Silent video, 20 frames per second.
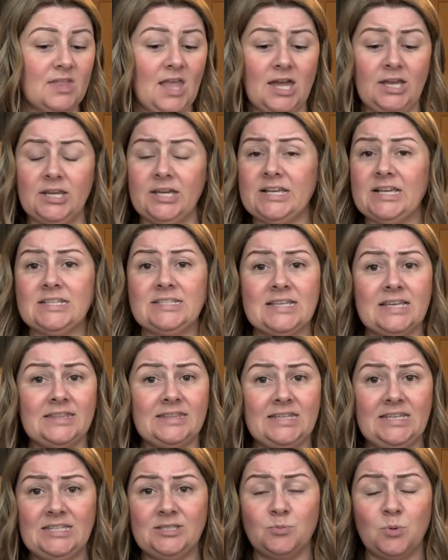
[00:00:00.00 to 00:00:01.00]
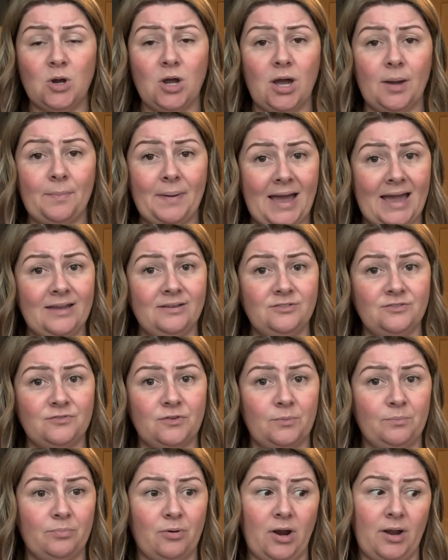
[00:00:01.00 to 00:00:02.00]
And like I said, these were £1
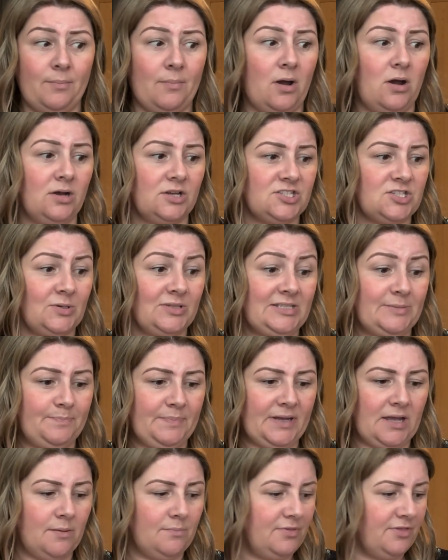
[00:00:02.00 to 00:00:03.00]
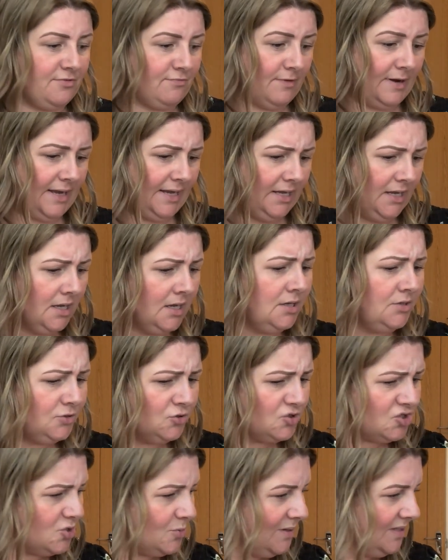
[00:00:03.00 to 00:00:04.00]
from Primark, so I did pick up 3.
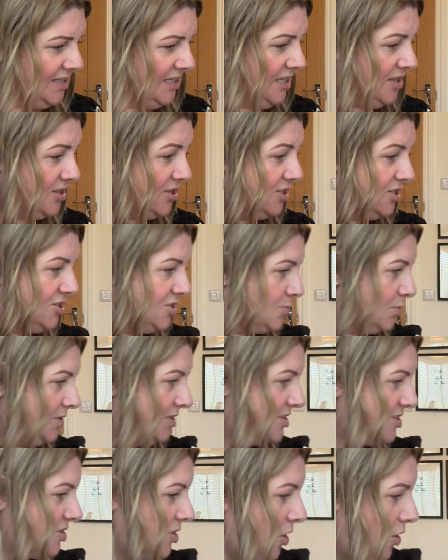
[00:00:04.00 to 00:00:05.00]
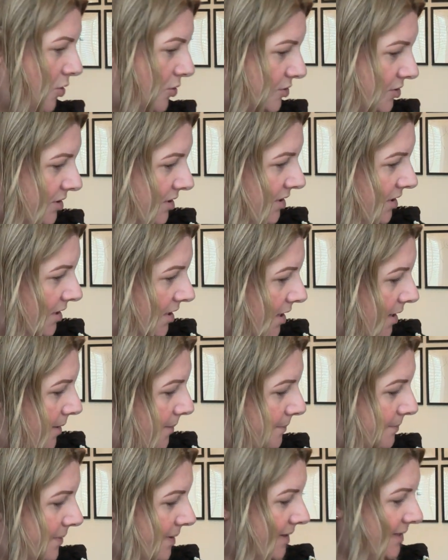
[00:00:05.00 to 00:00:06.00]
Not sure where the 3rd one has gone,
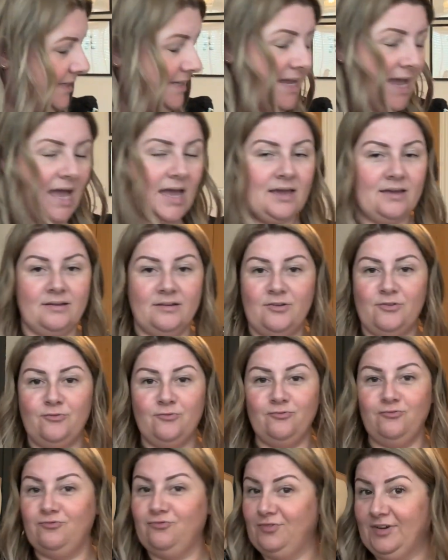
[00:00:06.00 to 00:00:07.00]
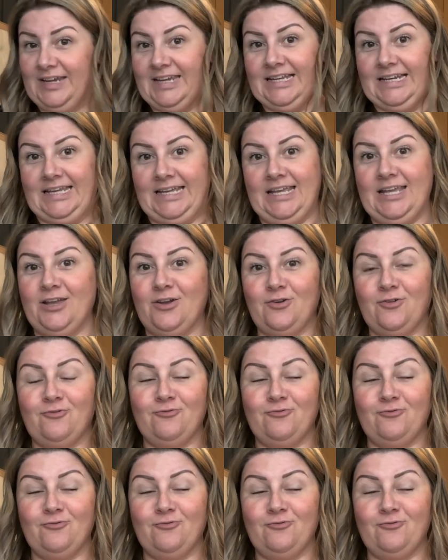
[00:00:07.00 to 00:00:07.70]
but yeah, really